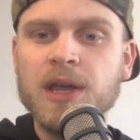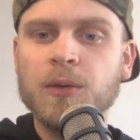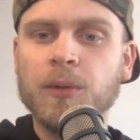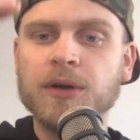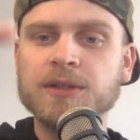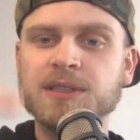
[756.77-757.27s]

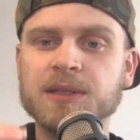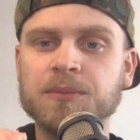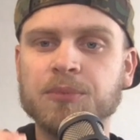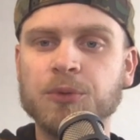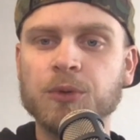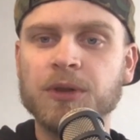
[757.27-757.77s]
Whereas the
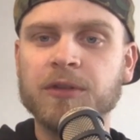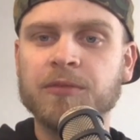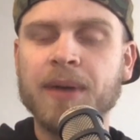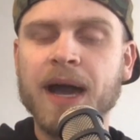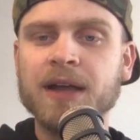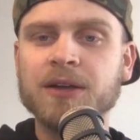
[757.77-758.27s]
pool of
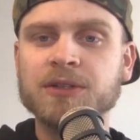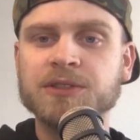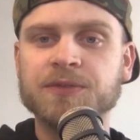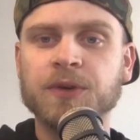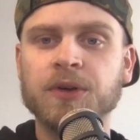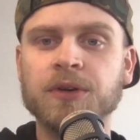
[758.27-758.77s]
buyers
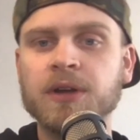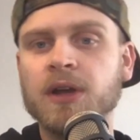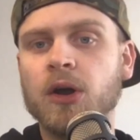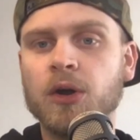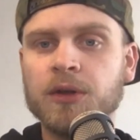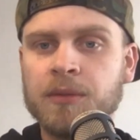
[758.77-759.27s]
for
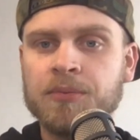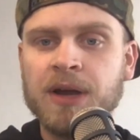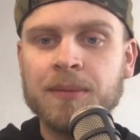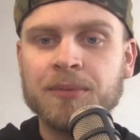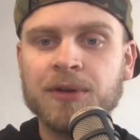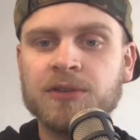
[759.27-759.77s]
all the
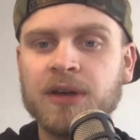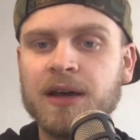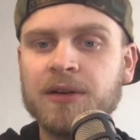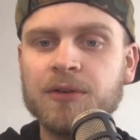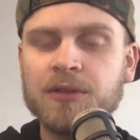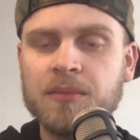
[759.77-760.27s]
properties
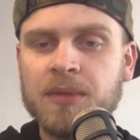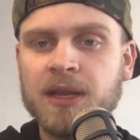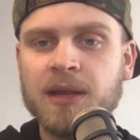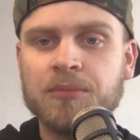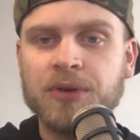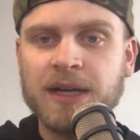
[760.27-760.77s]
under the
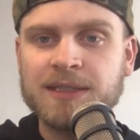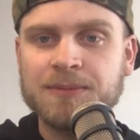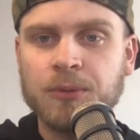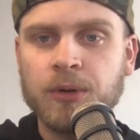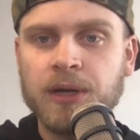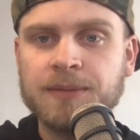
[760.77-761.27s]
median price
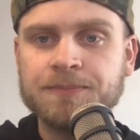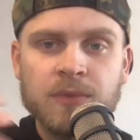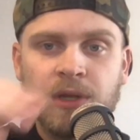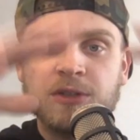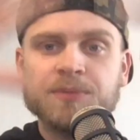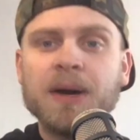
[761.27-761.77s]
point,
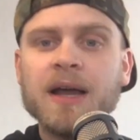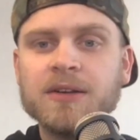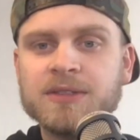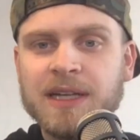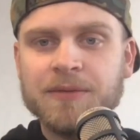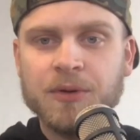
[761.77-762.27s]
there's
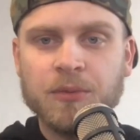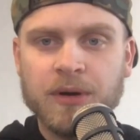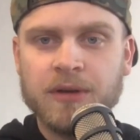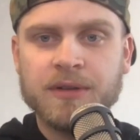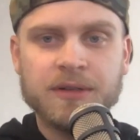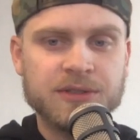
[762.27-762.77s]
buyers
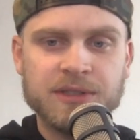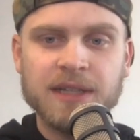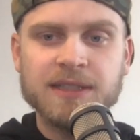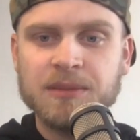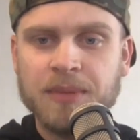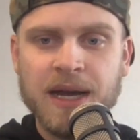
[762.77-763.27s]
everywhere. There's
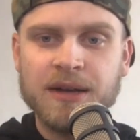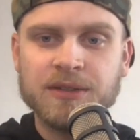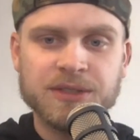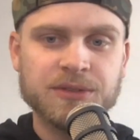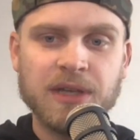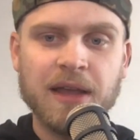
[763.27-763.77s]
tons of
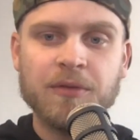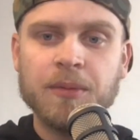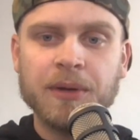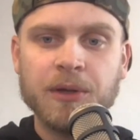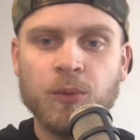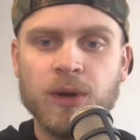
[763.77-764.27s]
buyers.
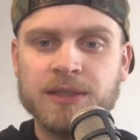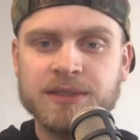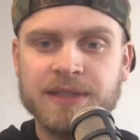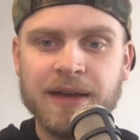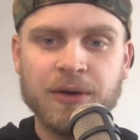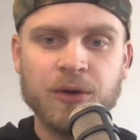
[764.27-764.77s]
Everybody wants
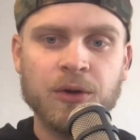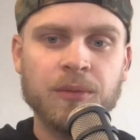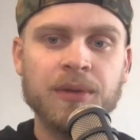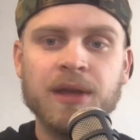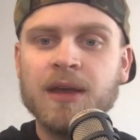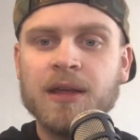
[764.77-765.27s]
that
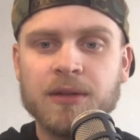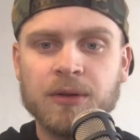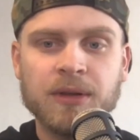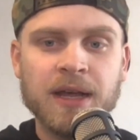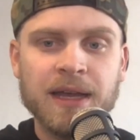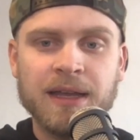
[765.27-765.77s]
home.
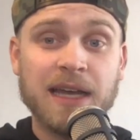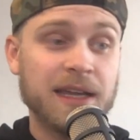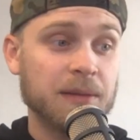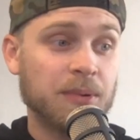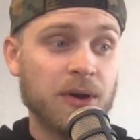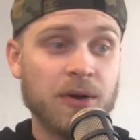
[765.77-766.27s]
They're like, I
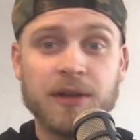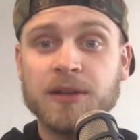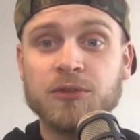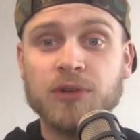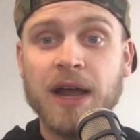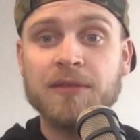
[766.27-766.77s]
could park in
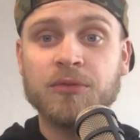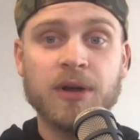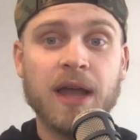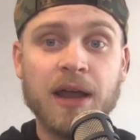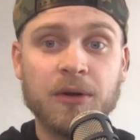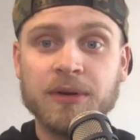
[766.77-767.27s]
the
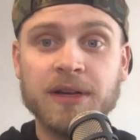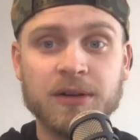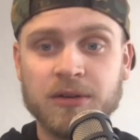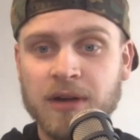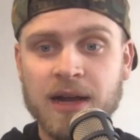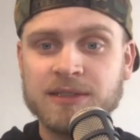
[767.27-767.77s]
driveway. I don't need a
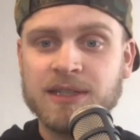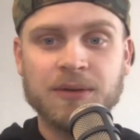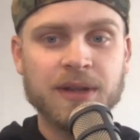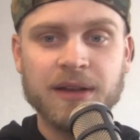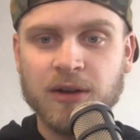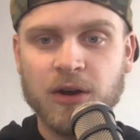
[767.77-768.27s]
garage. I
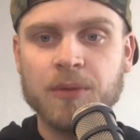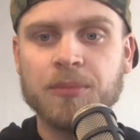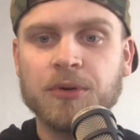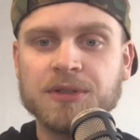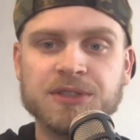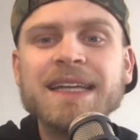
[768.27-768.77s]
don't need a
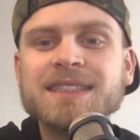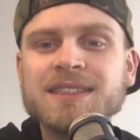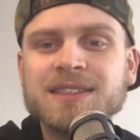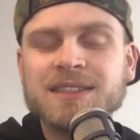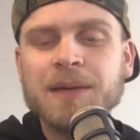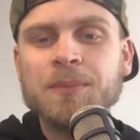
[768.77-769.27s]
carport. It
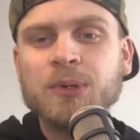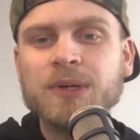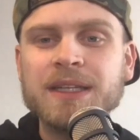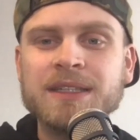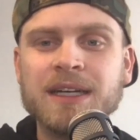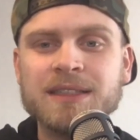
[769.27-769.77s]
just
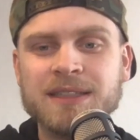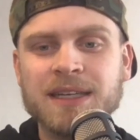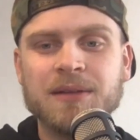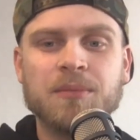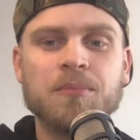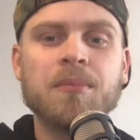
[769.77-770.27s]
typically
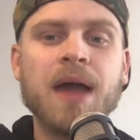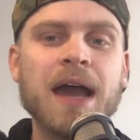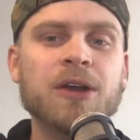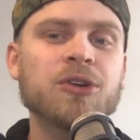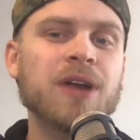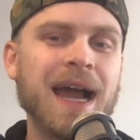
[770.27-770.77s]
doesn't
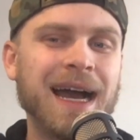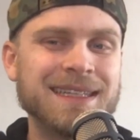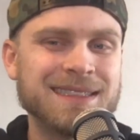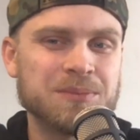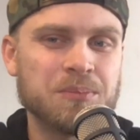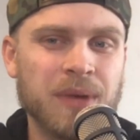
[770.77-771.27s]
matter
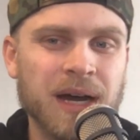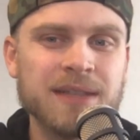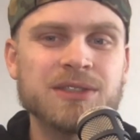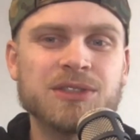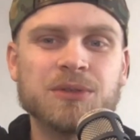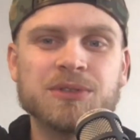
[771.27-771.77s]
as
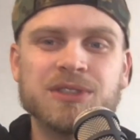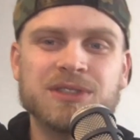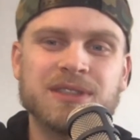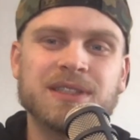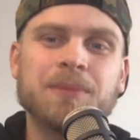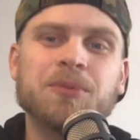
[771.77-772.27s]
much. So it's
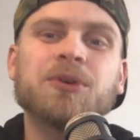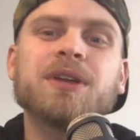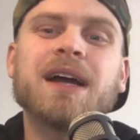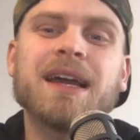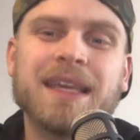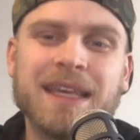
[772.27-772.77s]
just typically
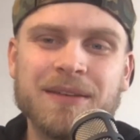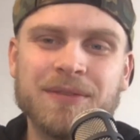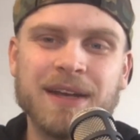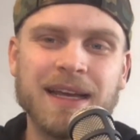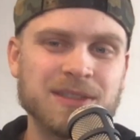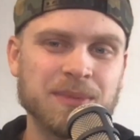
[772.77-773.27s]
not
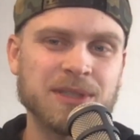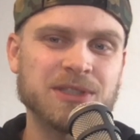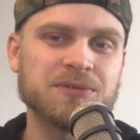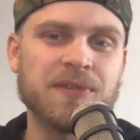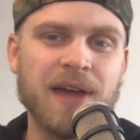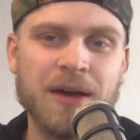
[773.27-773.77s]
given as
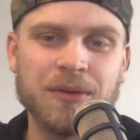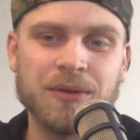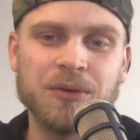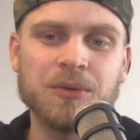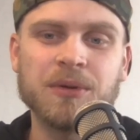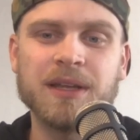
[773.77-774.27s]
much
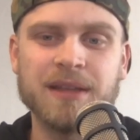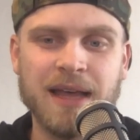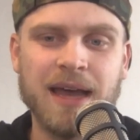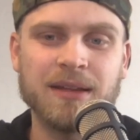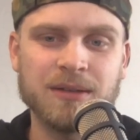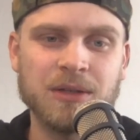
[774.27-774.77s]
value in
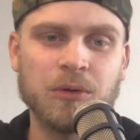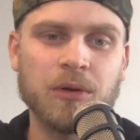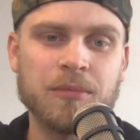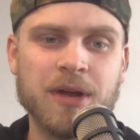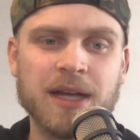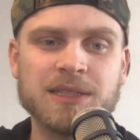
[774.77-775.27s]
that
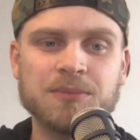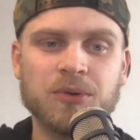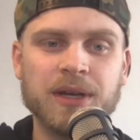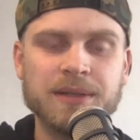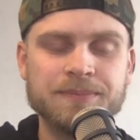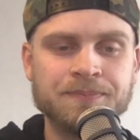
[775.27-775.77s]
lower price
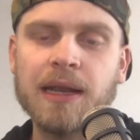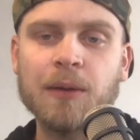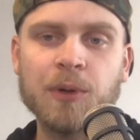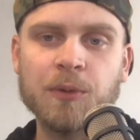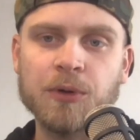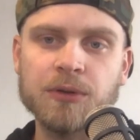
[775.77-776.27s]
point. Now,
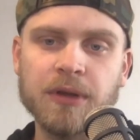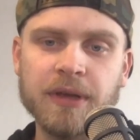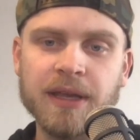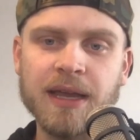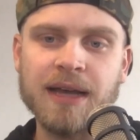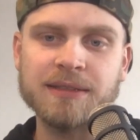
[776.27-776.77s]
when we're
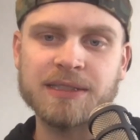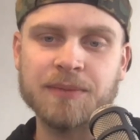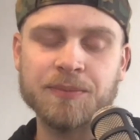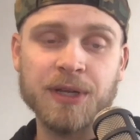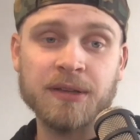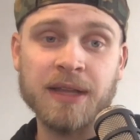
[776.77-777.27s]
looking at
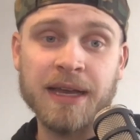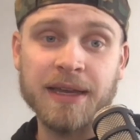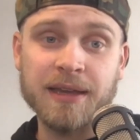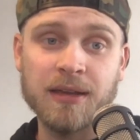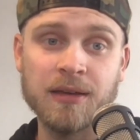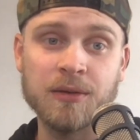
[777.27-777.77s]
something
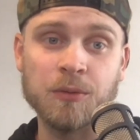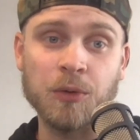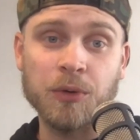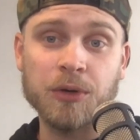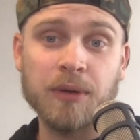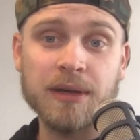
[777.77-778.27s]
like,
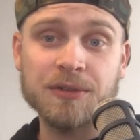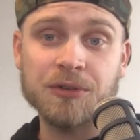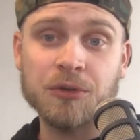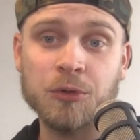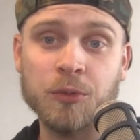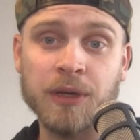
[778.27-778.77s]
well, what do I
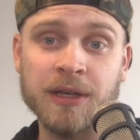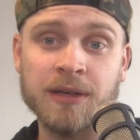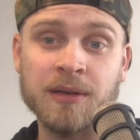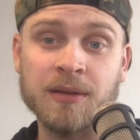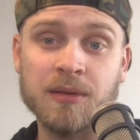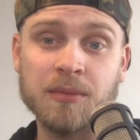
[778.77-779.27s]
do
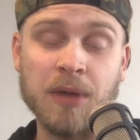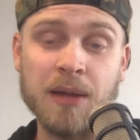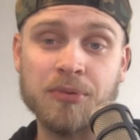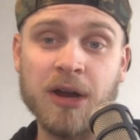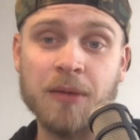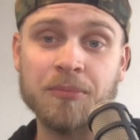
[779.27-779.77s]
when my
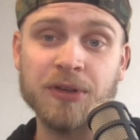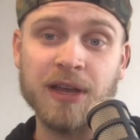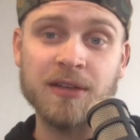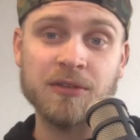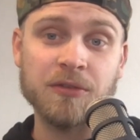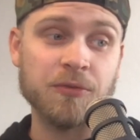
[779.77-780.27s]
property
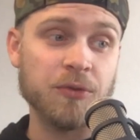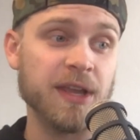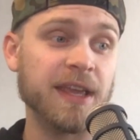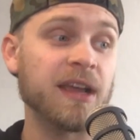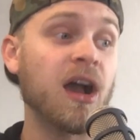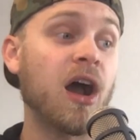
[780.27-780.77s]
has a
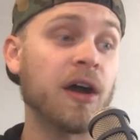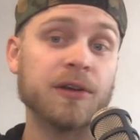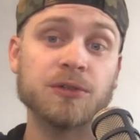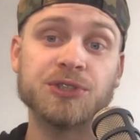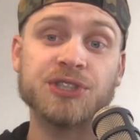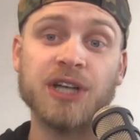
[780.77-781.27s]
freaking
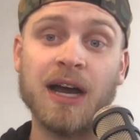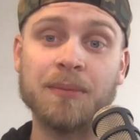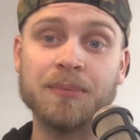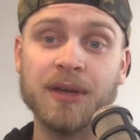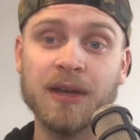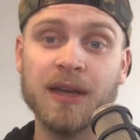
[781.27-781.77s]
auto
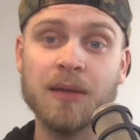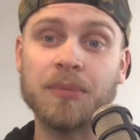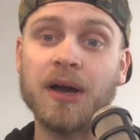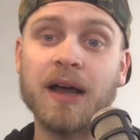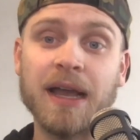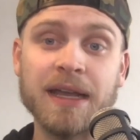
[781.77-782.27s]
shop
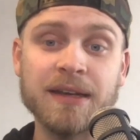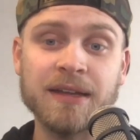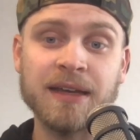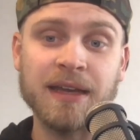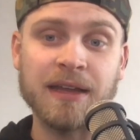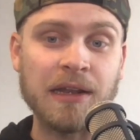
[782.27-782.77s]
behind
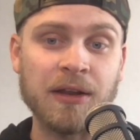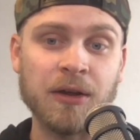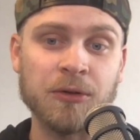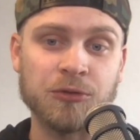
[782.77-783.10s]
it and they're,